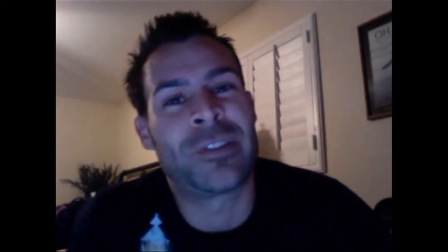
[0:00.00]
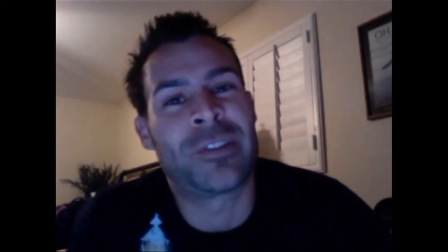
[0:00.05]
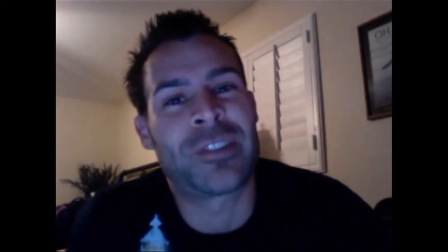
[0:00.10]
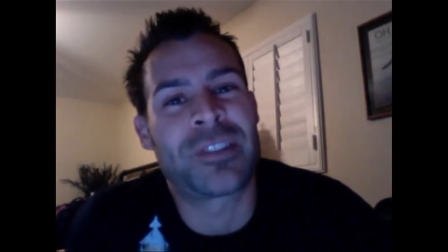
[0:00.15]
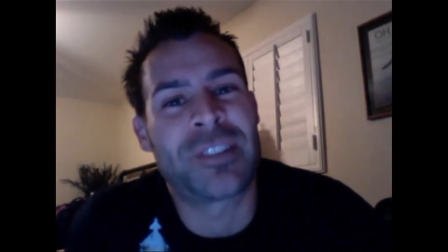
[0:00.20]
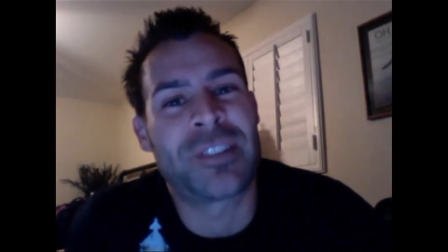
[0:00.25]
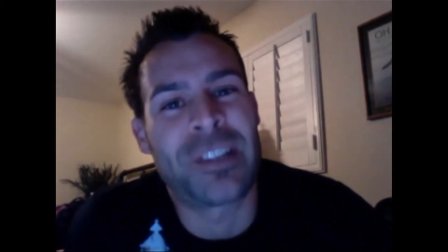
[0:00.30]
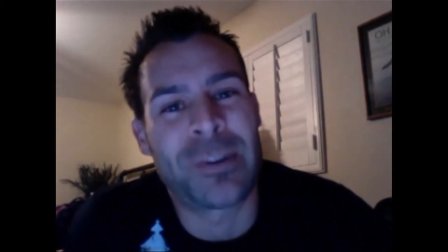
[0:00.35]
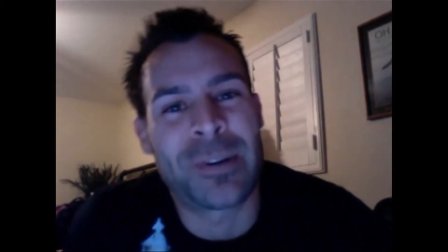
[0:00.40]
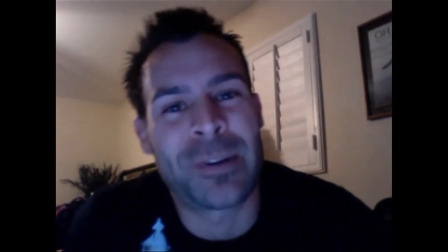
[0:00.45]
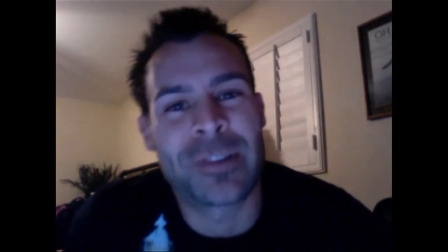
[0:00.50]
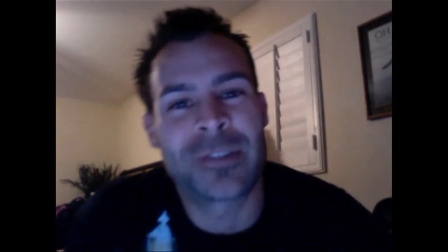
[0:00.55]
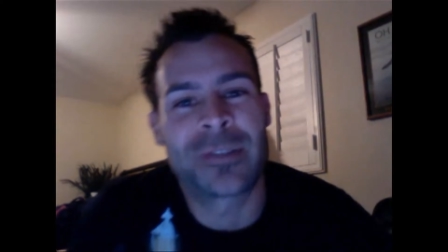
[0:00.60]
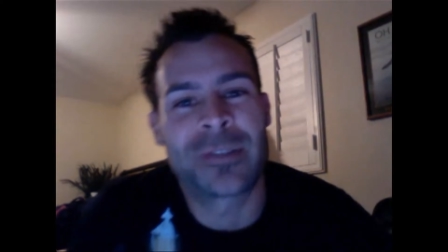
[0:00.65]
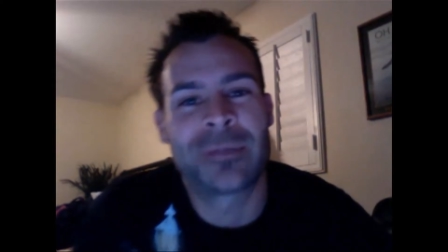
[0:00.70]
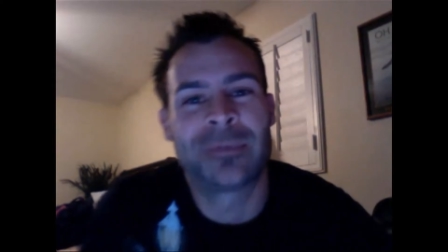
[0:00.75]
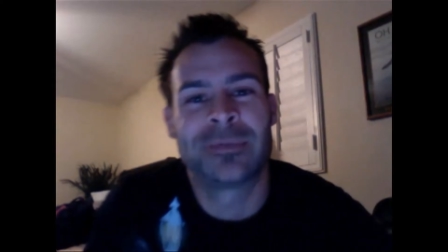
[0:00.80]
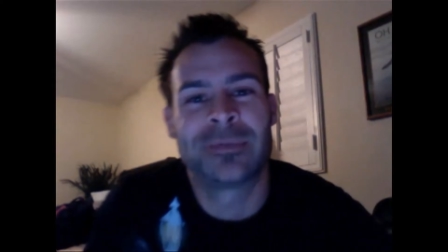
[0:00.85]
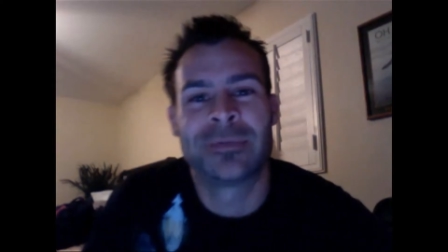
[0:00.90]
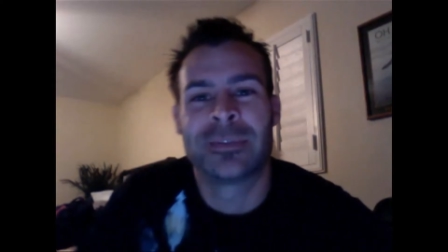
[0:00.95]
his secrets.
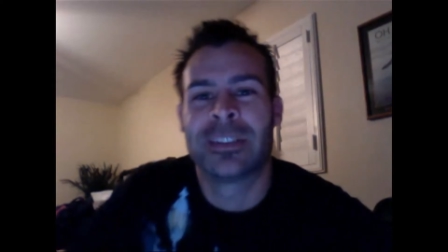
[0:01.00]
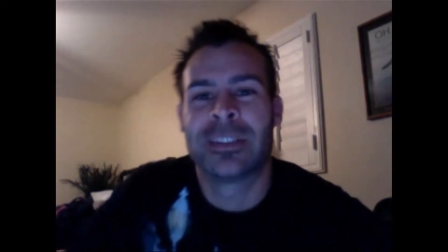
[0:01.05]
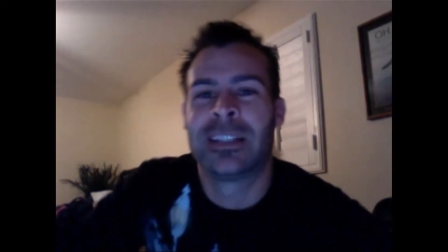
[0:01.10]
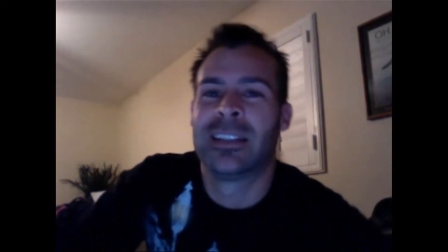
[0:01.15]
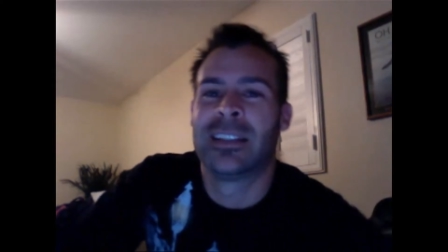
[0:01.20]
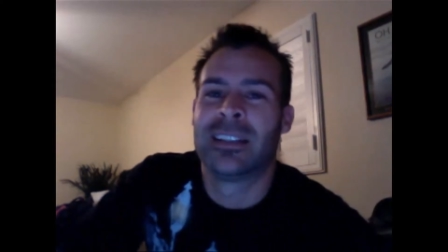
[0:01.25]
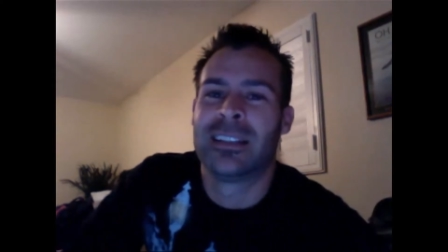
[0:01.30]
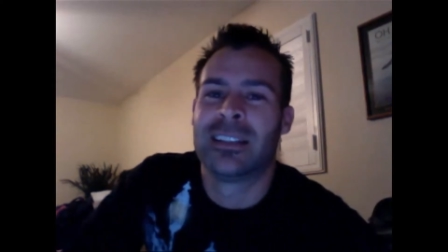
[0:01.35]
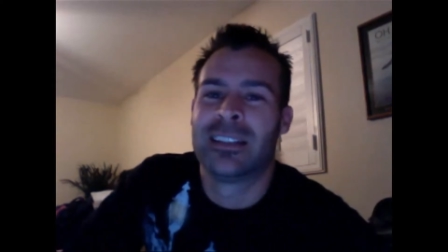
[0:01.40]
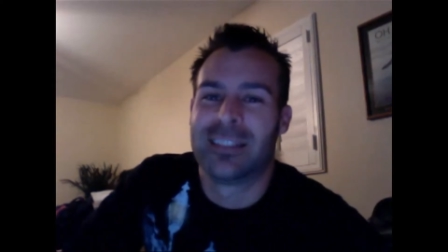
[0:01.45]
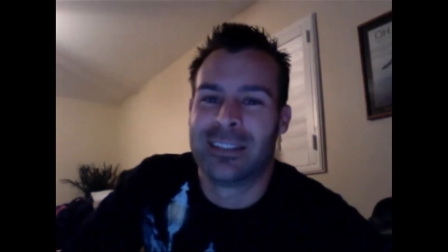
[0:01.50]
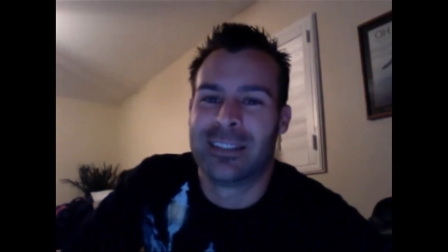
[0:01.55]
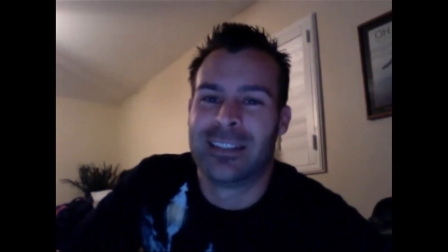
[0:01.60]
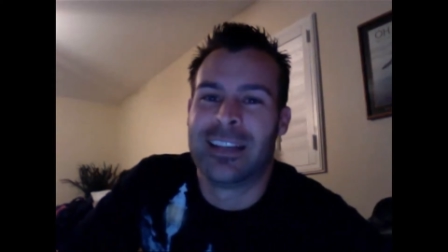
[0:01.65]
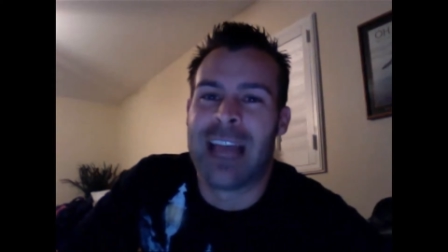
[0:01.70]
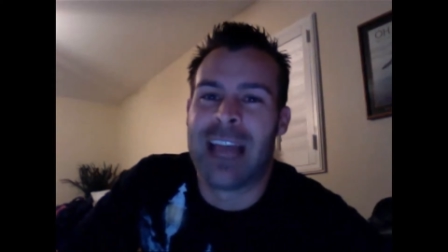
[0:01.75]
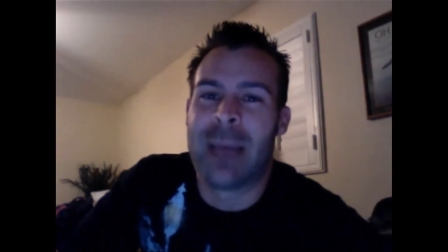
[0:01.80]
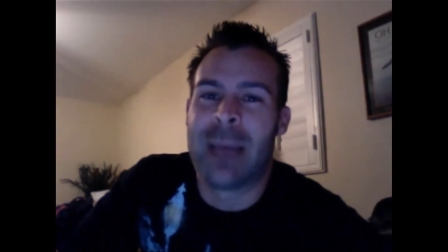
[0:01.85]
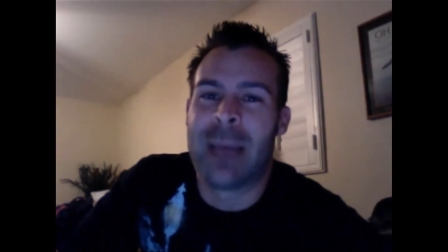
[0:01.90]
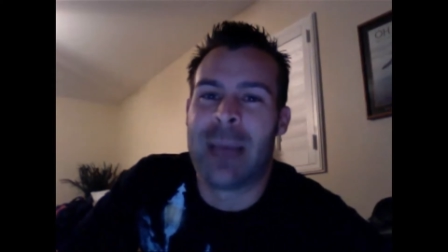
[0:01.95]

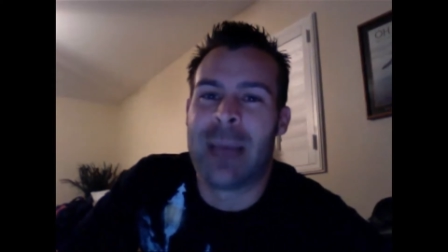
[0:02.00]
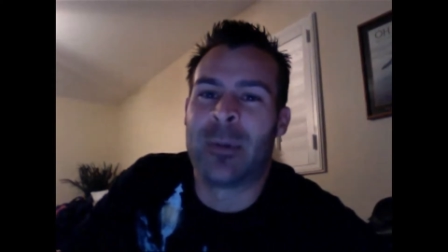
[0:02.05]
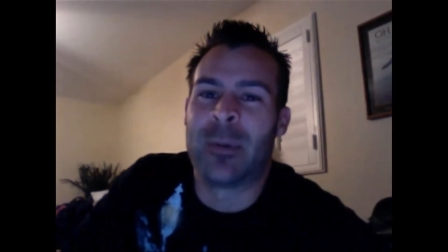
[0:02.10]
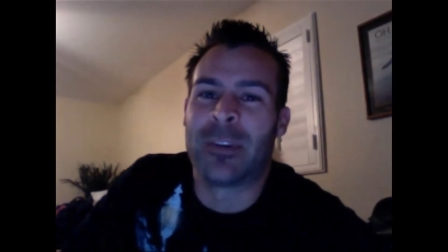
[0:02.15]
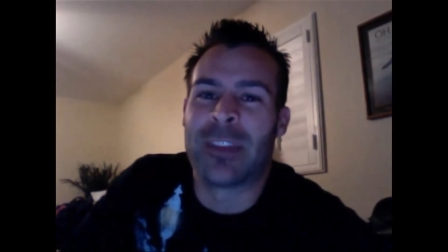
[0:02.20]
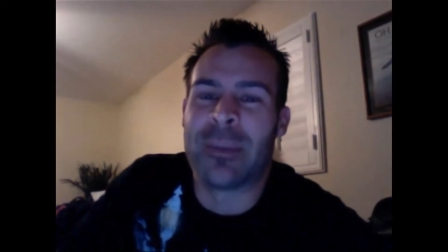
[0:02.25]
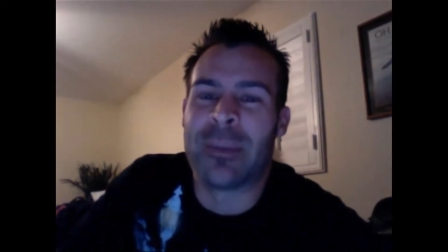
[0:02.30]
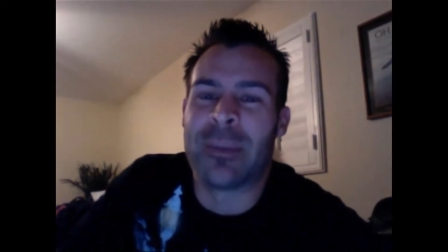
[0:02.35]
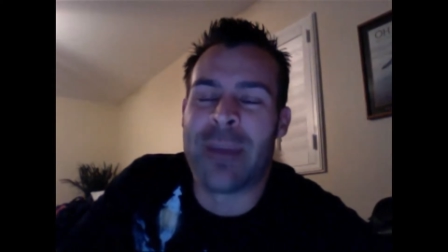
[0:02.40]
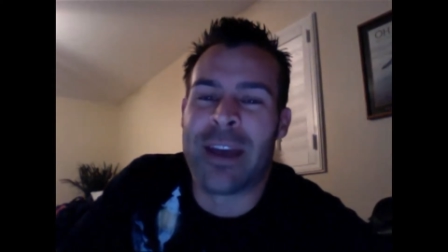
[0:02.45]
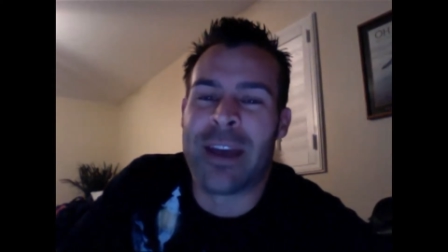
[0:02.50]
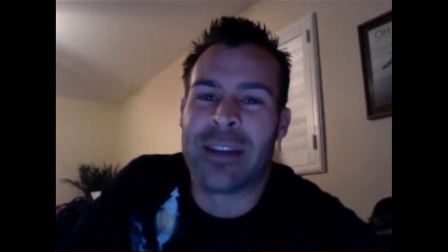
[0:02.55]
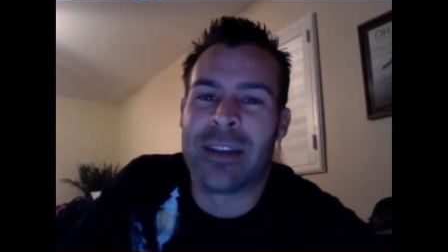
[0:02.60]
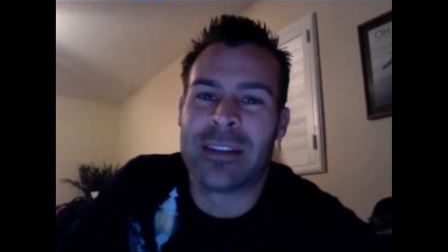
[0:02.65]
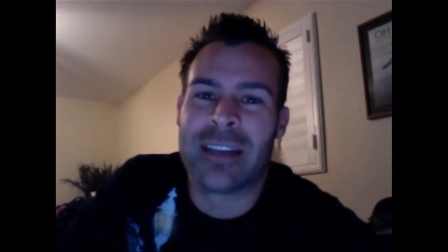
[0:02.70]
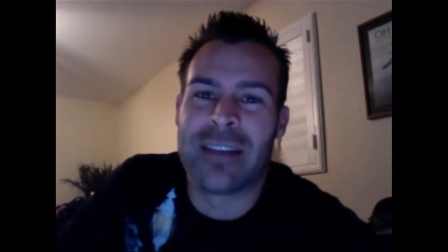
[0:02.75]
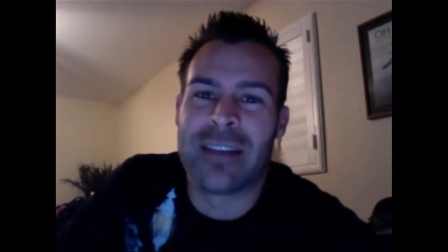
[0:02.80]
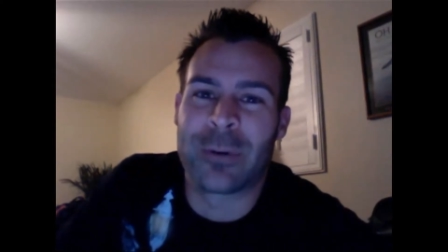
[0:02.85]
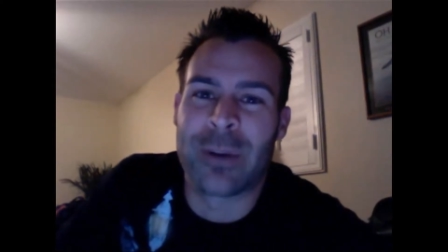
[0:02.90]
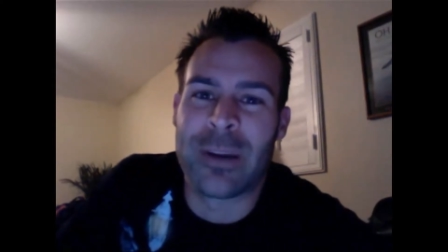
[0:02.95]
Happy birthday, man.
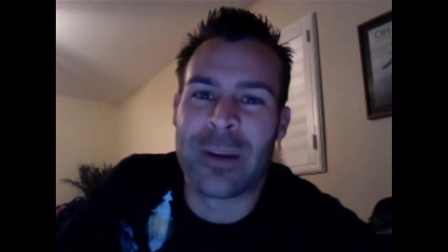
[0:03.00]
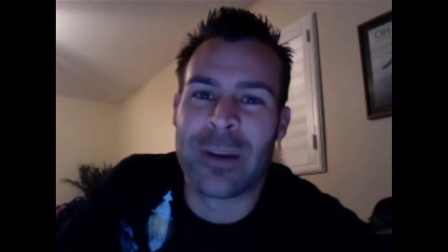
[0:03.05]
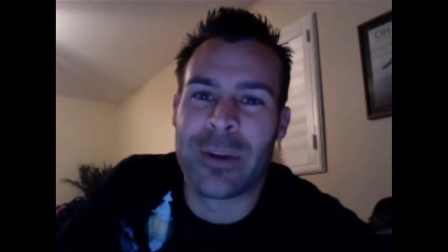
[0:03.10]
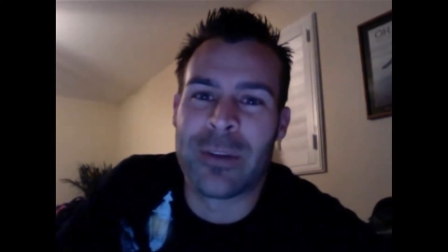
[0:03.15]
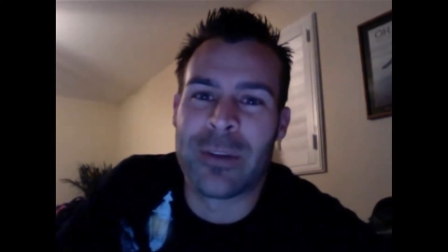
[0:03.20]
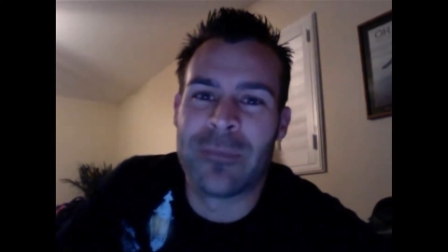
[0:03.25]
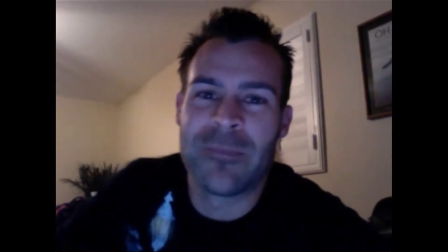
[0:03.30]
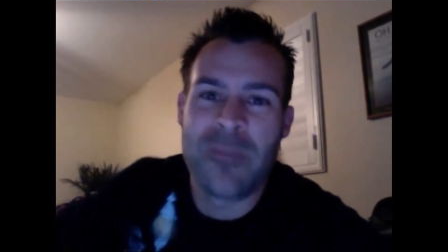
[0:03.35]
Have a great one.